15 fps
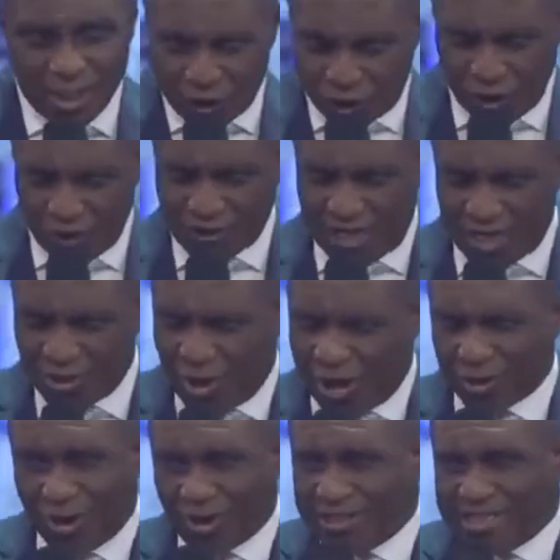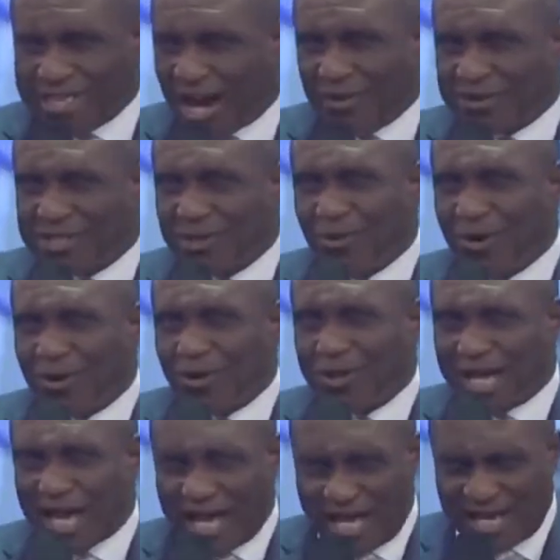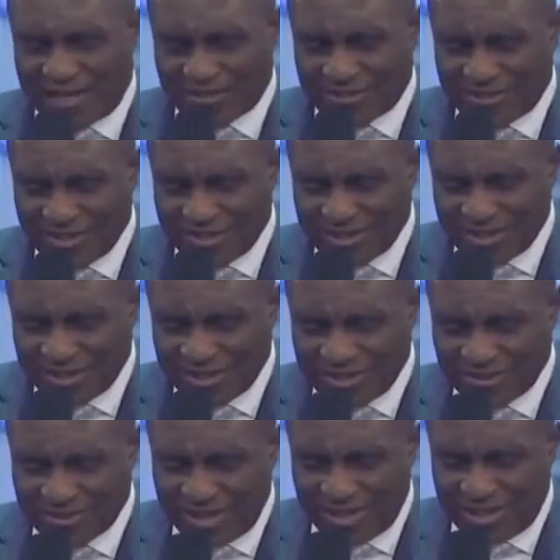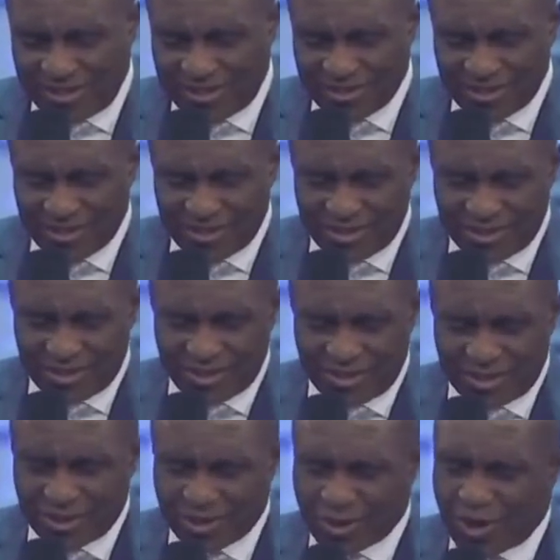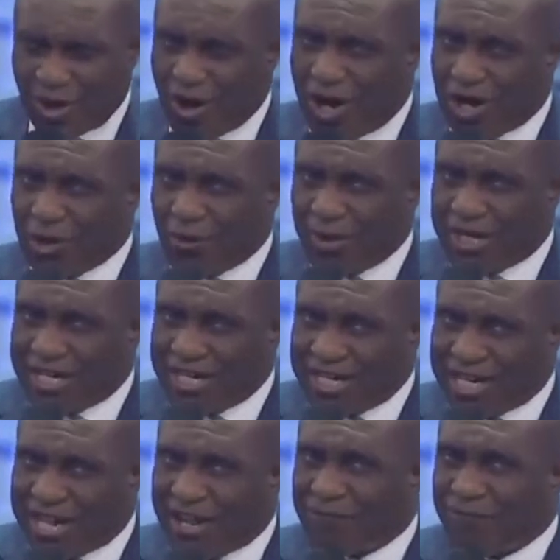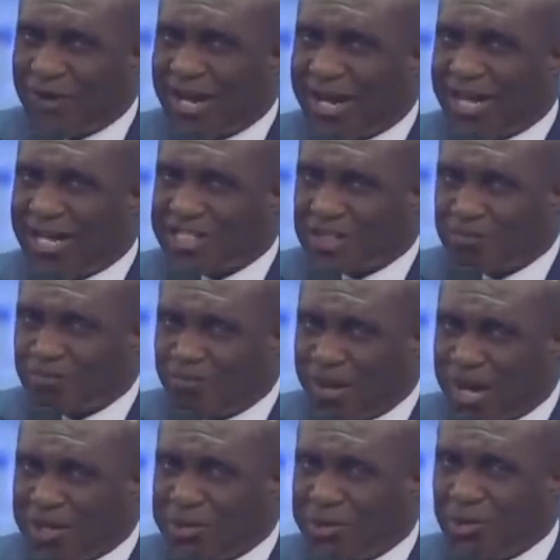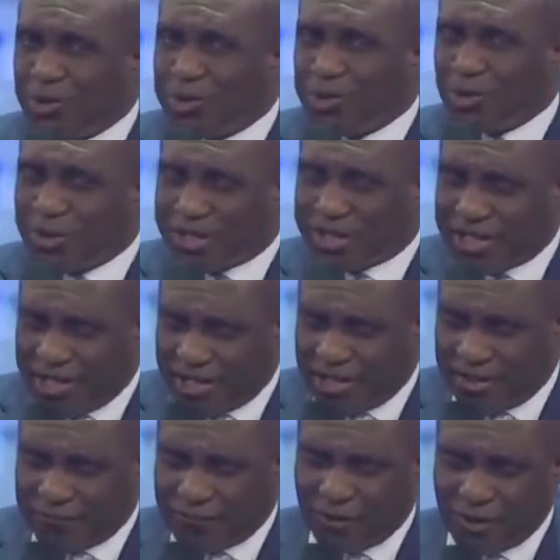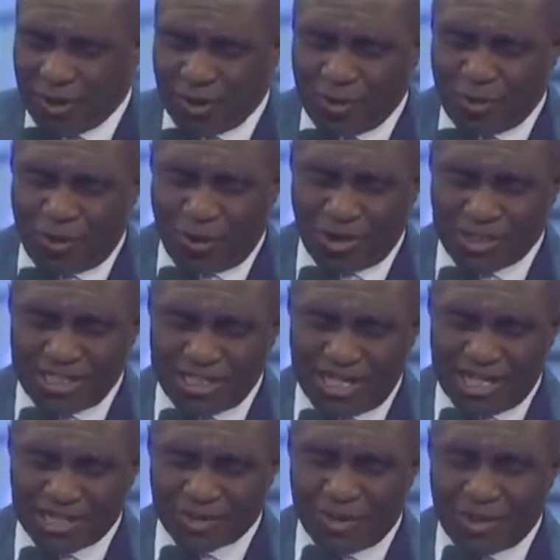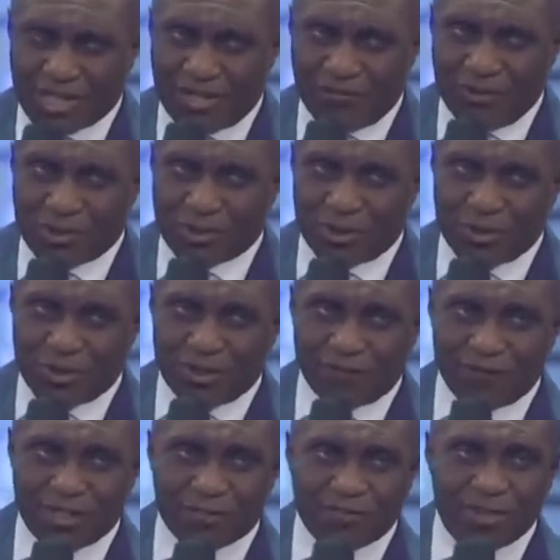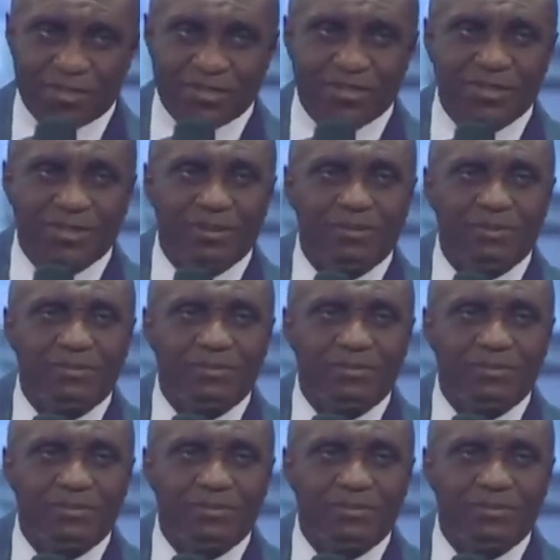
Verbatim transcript: It shows that you are not doubting what God has said. God will never expect you to give what He has not given to you in the first place.